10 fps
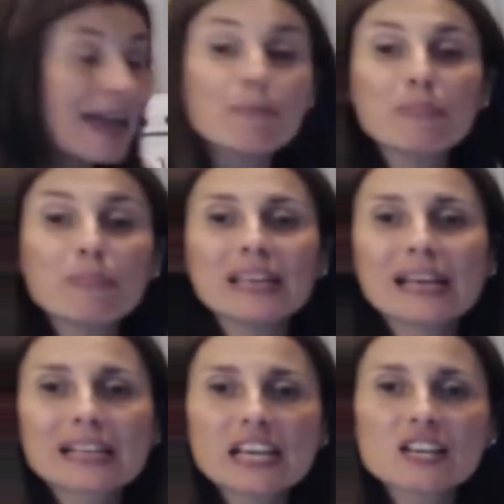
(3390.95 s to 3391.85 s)

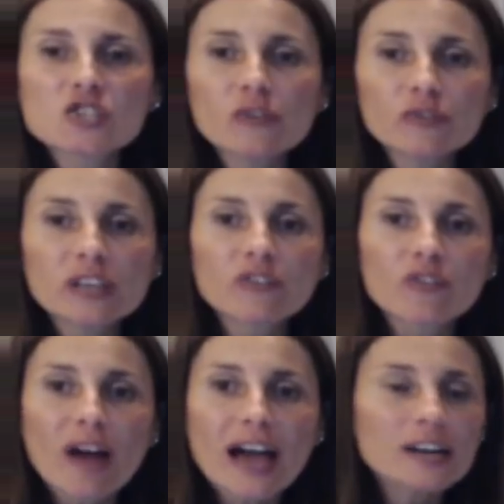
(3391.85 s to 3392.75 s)
immediately a shift, give
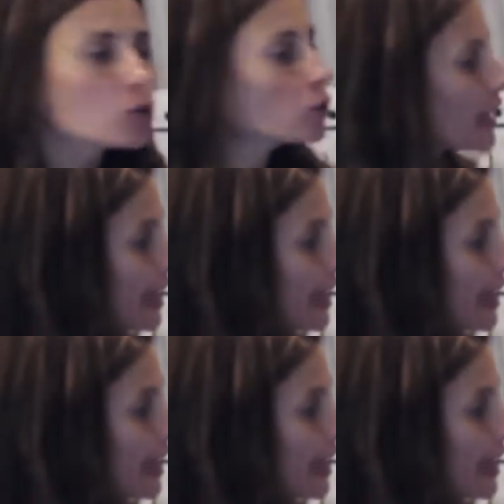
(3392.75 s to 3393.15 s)
gratitude,